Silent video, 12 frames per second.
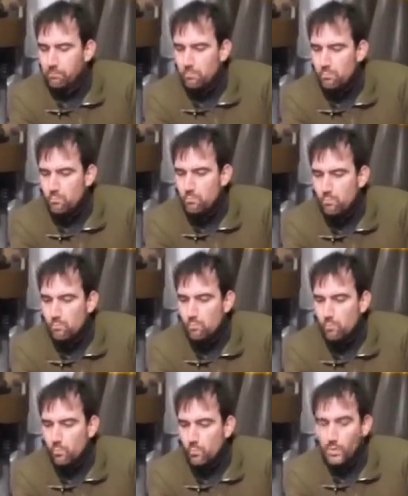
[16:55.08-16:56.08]

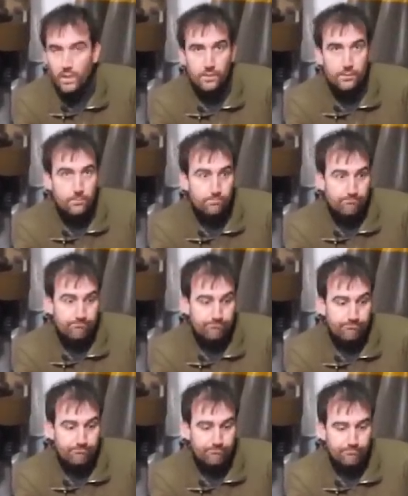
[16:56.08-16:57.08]

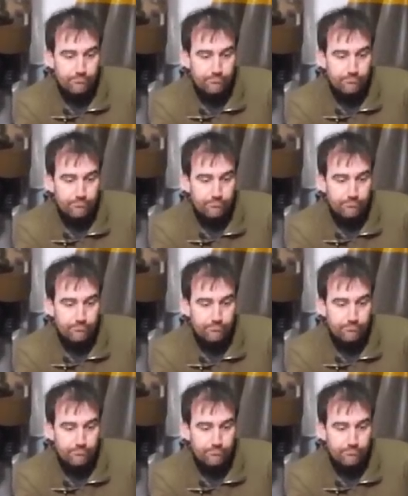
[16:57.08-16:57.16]
Nobody speaks.